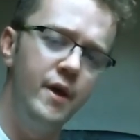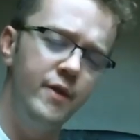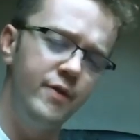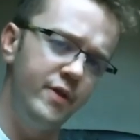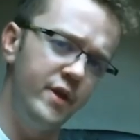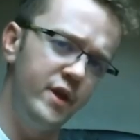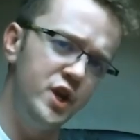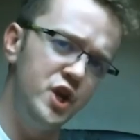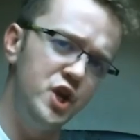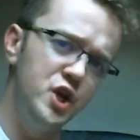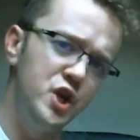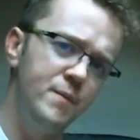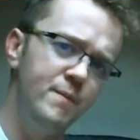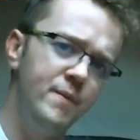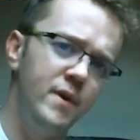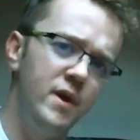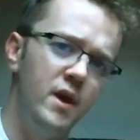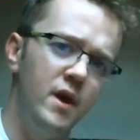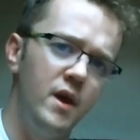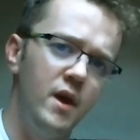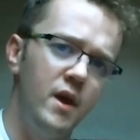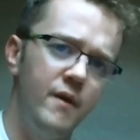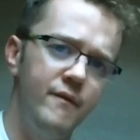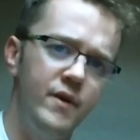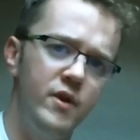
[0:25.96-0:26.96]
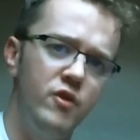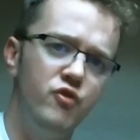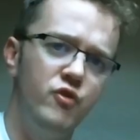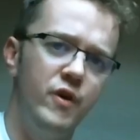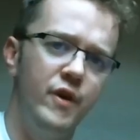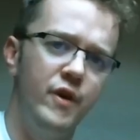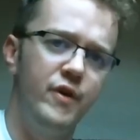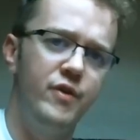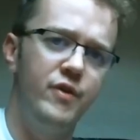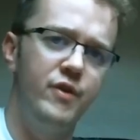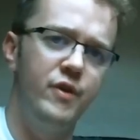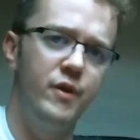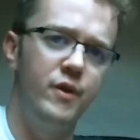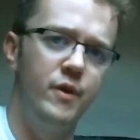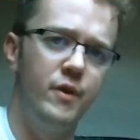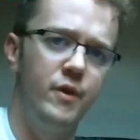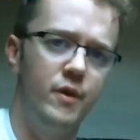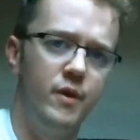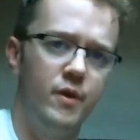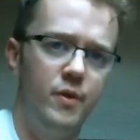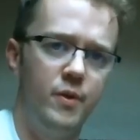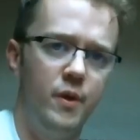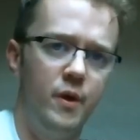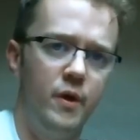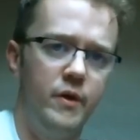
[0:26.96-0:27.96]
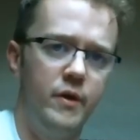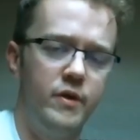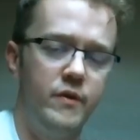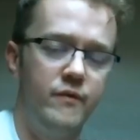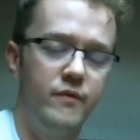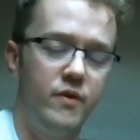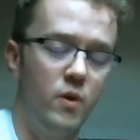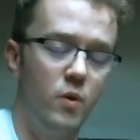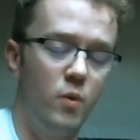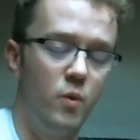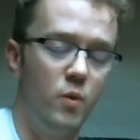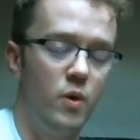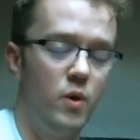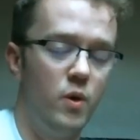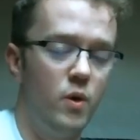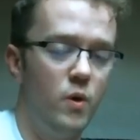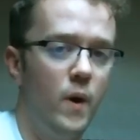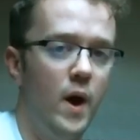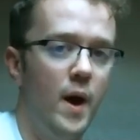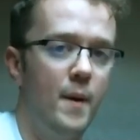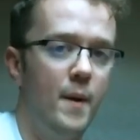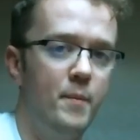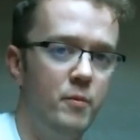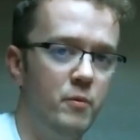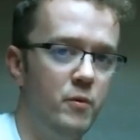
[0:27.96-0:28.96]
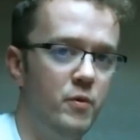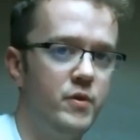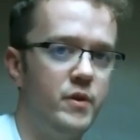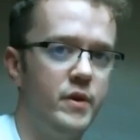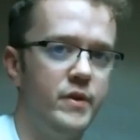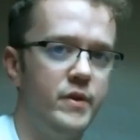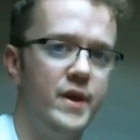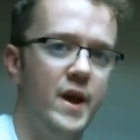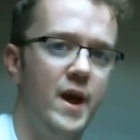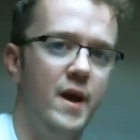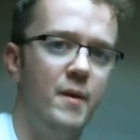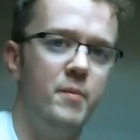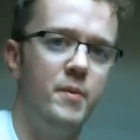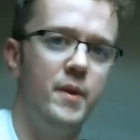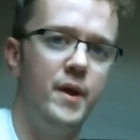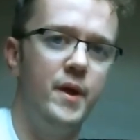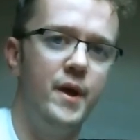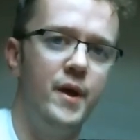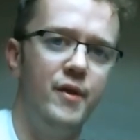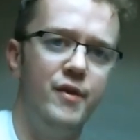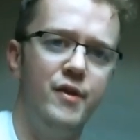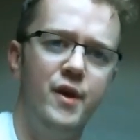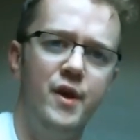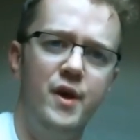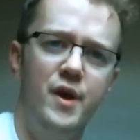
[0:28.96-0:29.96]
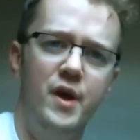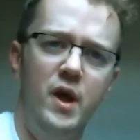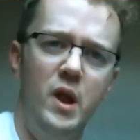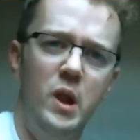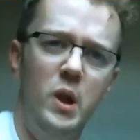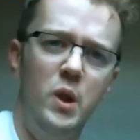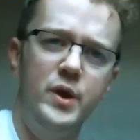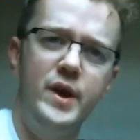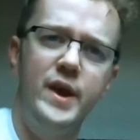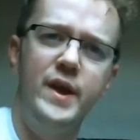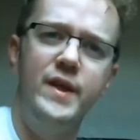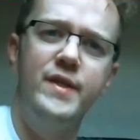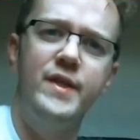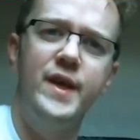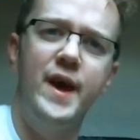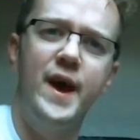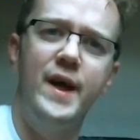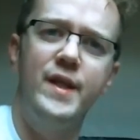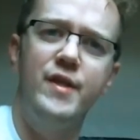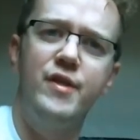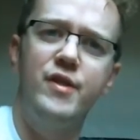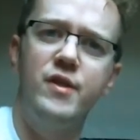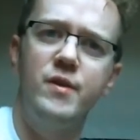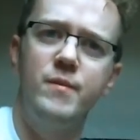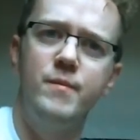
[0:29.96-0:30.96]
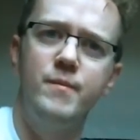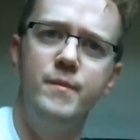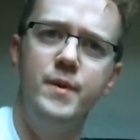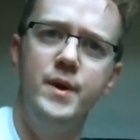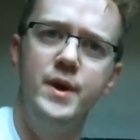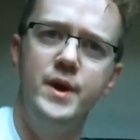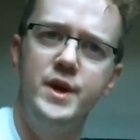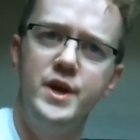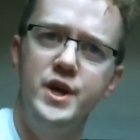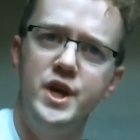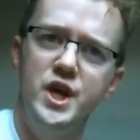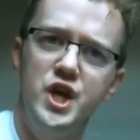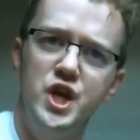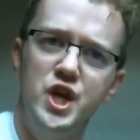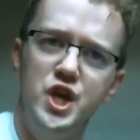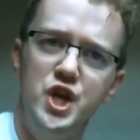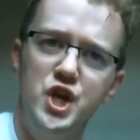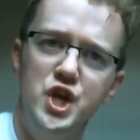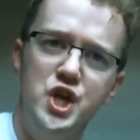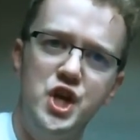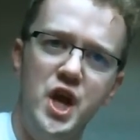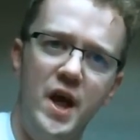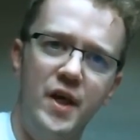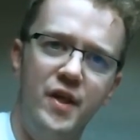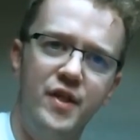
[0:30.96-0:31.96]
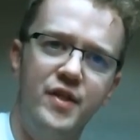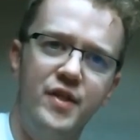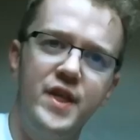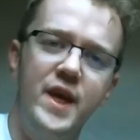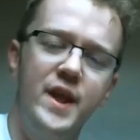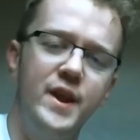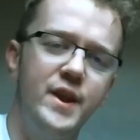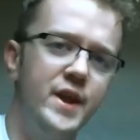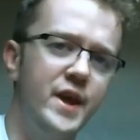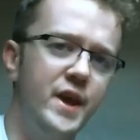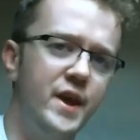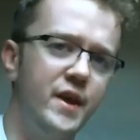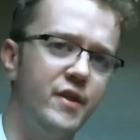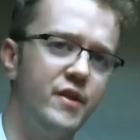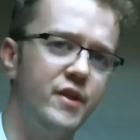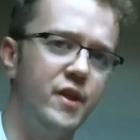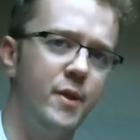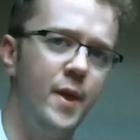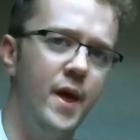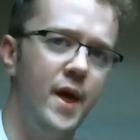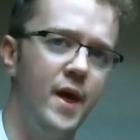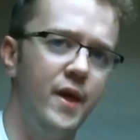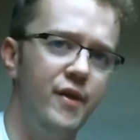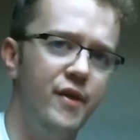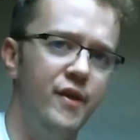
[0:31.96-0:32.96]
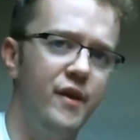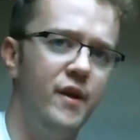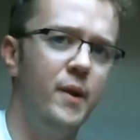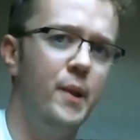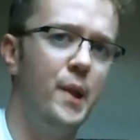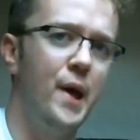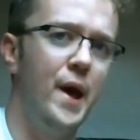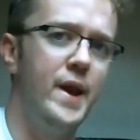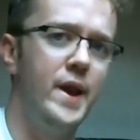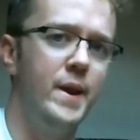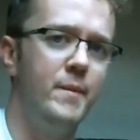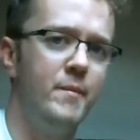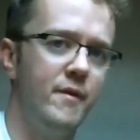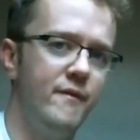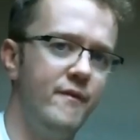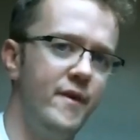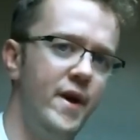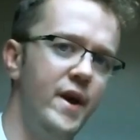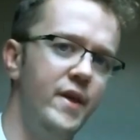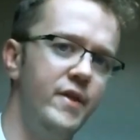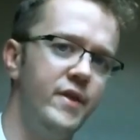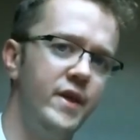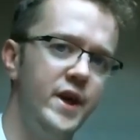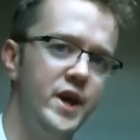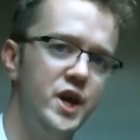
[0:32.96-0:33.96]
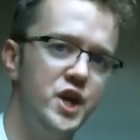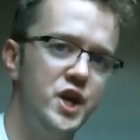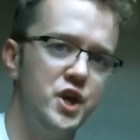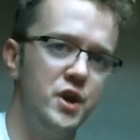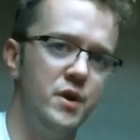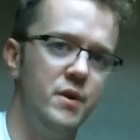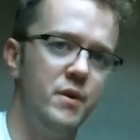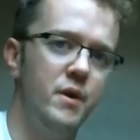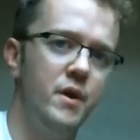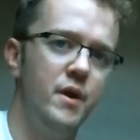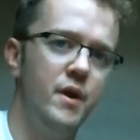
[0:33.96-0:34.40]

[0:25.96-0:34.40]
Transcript: This should be of interest to those of you who are blues guitar players looking to add some jazz techniques to their single line improvisation